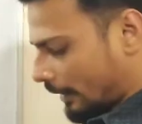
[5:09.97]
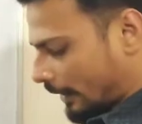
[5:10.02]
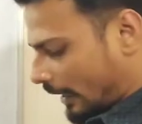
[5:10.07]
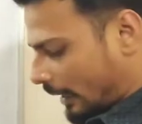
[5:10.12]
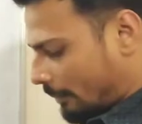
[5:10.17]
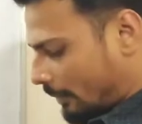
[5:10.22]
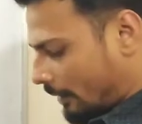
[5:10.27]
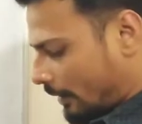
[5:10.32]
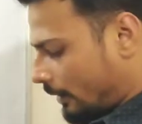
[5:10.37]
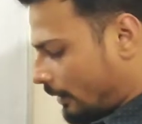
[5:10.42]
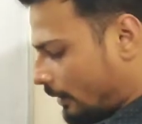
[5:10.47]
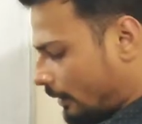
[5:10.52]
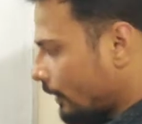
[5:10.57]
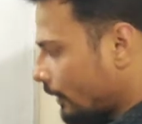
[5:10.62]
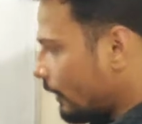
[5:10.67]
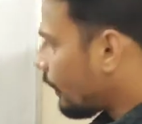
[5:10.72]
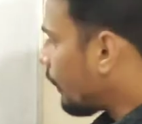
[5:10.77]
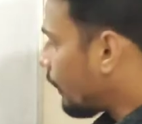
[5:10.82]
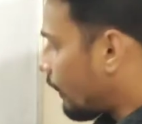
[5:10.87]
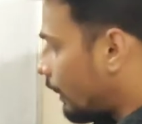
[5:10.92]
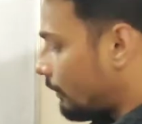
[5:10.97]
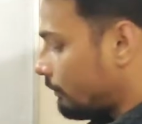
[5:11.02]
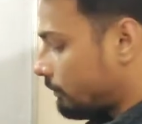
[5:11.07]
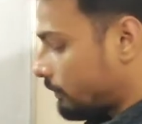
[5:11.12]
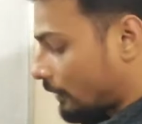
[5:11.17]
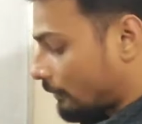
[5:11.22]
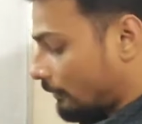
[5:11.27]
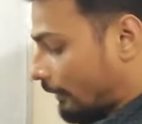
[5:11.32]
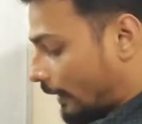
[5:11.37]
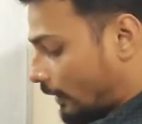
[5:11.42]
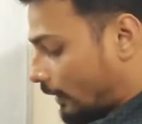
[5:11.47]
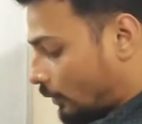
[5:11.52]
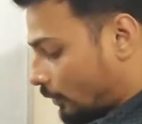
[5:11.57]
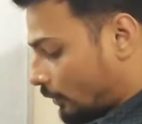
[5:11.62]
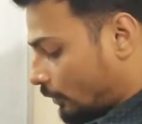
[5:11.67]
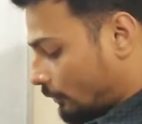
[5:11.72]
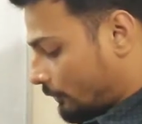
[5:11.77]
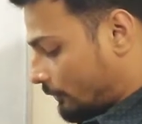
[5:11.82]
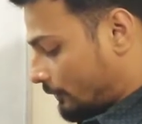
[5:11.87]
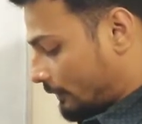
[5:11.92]
and AB, the
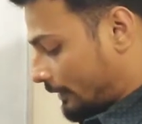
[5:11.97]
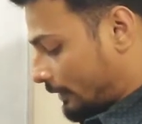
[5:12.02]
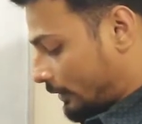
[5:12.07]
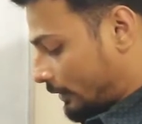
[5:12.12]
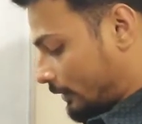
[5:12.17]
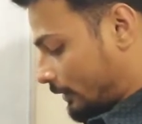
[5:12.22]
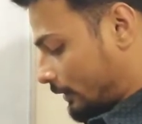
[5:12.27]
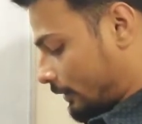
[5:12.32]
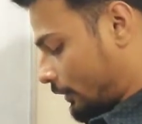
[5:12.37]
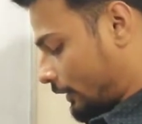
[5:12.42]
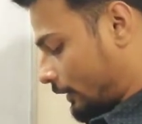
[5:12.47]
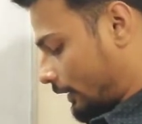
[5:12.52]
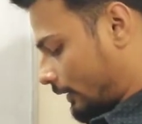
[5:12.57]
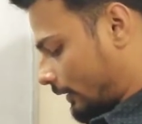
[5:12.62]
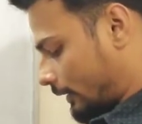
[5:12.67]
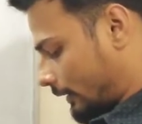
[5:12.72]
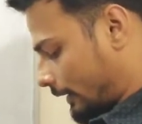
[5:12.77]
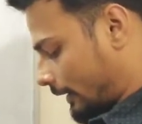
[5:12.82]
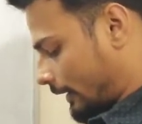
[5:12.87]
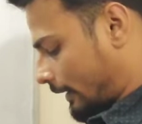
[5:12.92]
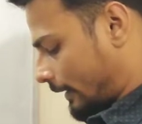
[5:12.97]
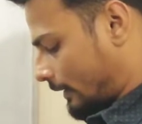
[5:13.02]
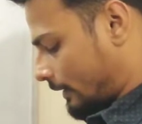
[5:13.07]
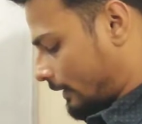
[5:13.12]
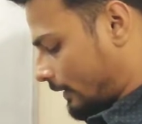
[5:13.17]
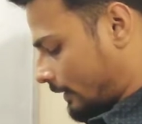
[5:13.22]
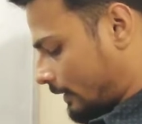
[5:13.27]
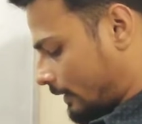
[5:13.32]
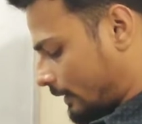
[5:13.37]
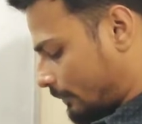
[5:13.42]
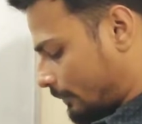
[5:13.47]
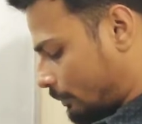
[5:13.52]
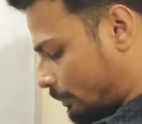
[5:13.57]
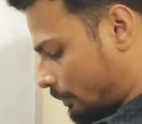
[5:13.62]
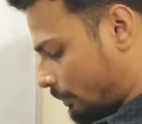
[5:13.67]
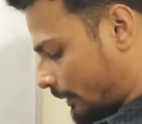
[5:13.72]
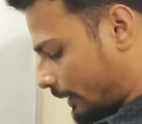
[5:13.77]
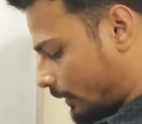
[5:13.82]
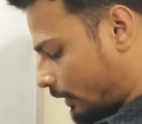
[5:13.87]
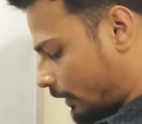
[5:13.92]
value of it's
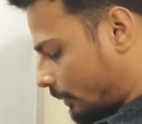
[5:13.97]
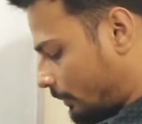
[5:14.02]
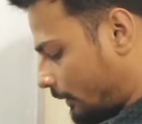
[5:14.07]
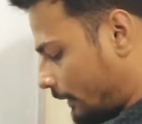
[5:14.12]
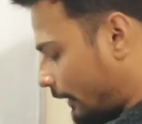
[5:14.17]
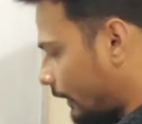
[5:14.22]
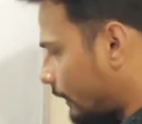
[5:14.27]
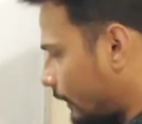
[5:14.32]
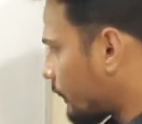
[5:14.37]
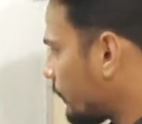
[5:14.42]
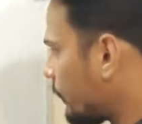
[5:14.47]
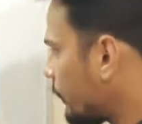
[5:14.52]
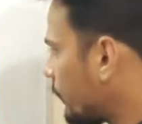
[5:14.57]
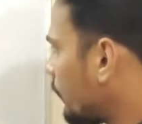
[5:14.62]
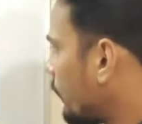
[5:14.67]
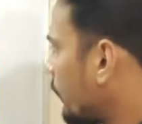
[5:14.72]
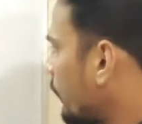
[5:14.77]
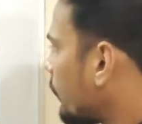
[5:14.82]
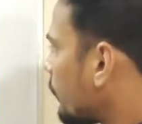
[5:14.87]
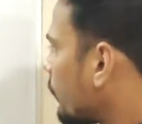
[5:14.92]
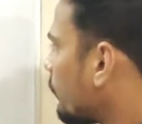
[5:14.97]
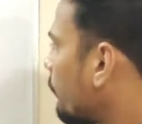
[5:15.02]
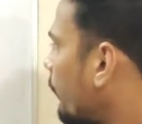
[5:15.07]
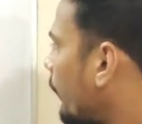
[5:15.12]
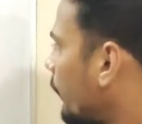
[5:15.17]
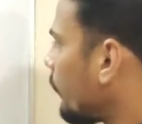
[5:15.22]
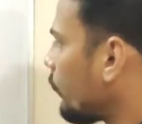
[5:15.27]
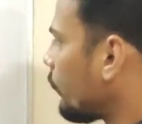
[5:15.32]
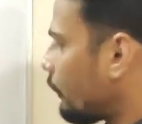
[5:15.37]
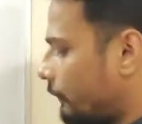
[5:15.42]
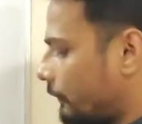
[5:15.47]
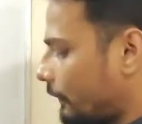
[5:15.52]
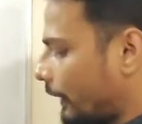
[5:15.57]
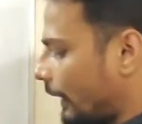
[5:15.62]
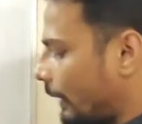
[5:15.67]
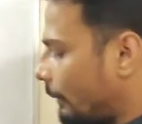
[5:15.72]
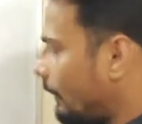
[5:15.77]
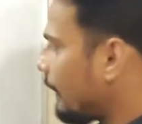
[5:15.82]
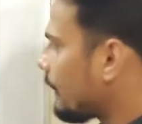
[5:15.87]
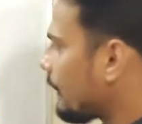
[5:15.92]
complicated. The value of
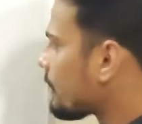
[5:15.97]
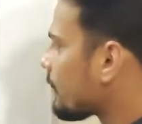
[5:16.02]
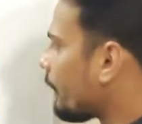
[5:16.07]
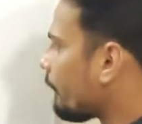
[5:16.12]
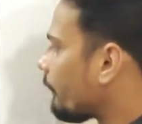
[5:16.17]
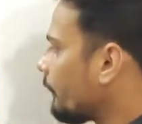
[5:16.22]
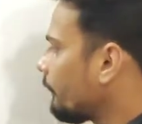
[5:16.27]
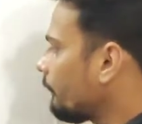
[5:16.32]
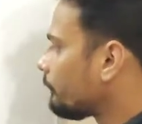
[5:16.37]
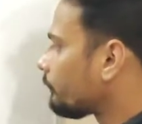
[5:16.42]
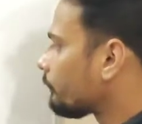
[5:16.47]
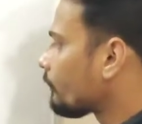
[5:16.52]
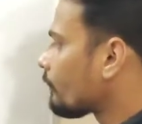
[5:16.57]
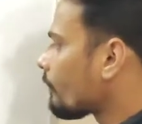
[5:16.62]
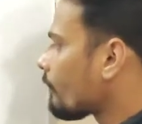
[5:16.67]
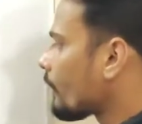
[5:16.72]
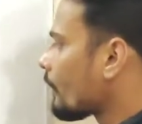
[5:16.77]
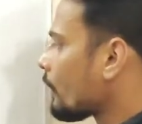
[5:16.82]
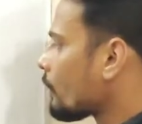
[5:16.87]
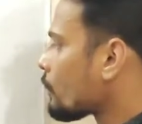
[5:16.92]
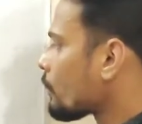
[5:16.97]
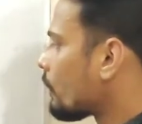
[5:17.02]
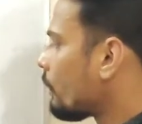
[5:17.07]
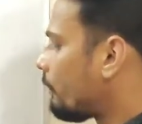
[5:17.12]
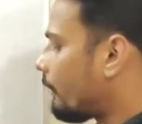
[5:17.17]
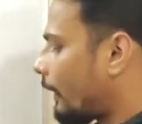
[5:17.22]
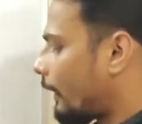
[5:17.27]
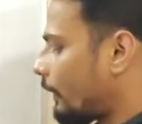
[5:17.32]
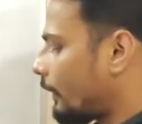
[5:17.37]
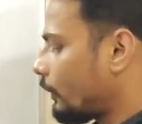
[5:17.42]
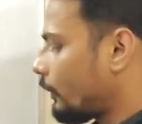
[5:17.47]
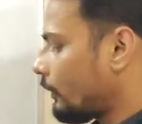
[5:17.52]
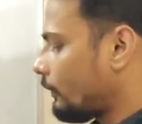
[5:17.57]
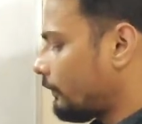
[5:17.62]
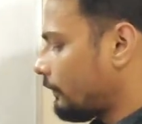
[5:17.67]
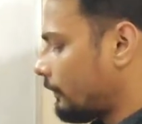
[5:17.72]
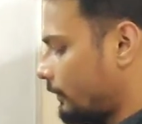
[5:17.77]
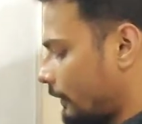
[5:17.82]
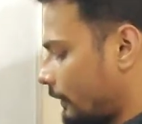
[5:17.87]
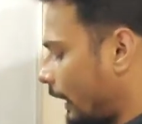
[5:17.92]
AB is given. So the value
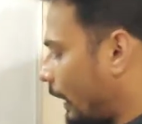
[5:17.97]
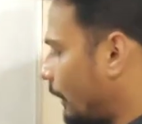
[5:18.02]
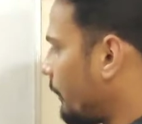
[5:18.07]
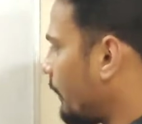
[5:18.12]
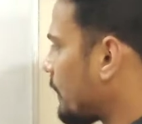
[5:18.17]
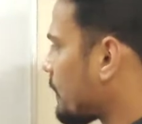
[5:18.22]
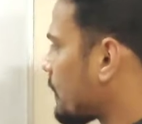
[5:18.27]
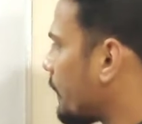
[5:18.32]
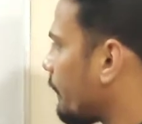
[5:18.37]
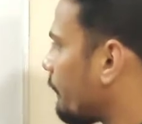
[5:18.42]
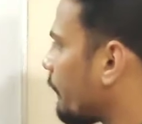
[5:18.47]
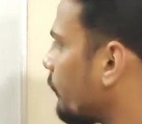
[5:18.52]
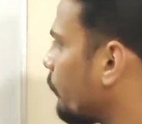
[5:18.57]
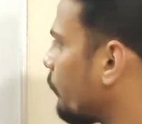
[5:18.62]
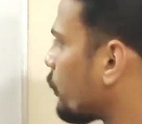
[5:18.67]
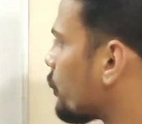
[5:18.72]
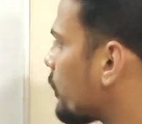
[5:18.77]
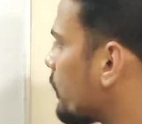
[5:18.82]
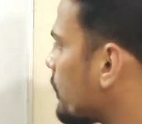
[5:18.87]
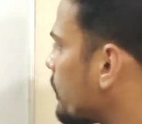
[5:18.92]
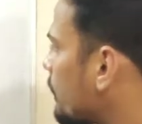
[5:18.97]
of AB is given, which